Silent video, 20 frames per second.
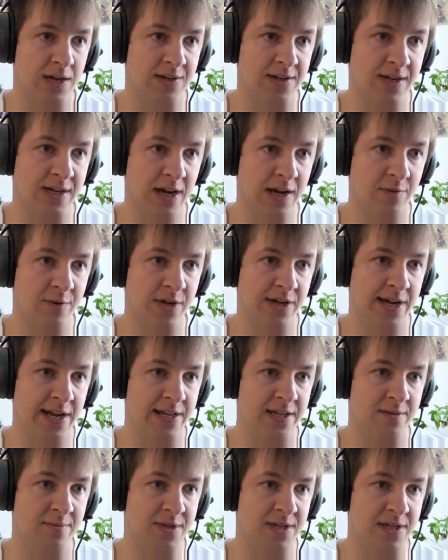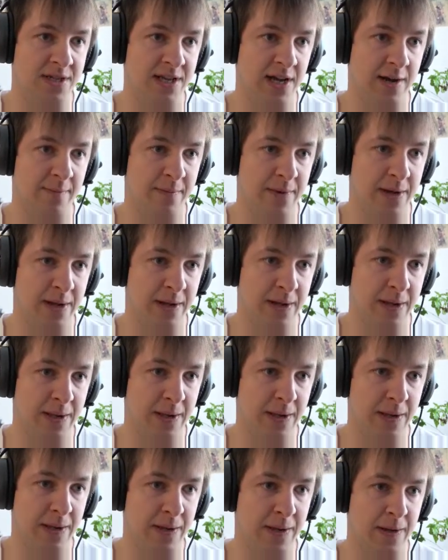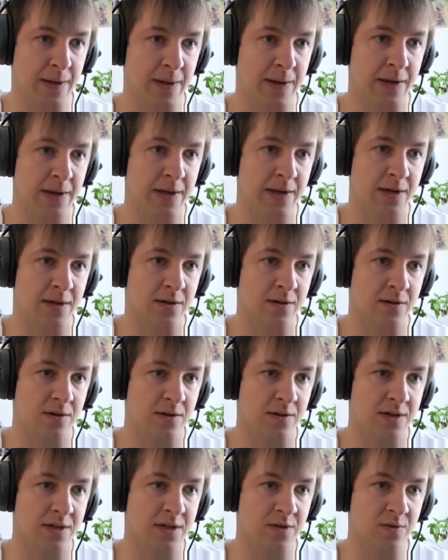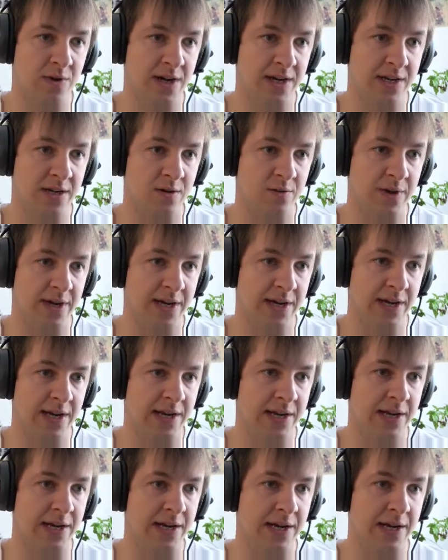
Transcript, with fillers: think I will get him this time. Oh, is he running away again?